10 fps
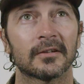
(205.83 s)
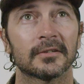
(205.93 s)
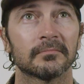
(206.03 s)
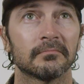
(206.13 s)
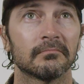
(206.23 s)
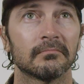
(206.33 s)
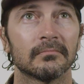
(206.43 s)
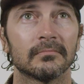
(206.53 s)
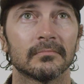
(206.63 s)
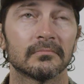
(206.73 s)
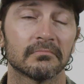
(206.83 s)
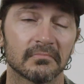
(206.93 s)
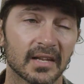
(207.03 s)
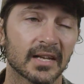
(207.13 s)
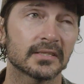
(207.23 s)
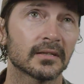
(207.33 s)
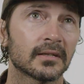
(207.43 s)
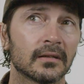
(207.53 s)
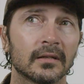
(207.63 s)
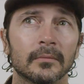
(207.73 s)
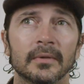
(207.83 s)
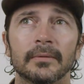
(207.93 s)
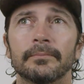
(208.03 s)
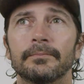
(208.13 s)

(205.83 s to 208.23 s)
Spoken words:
looked like I slid a little bit.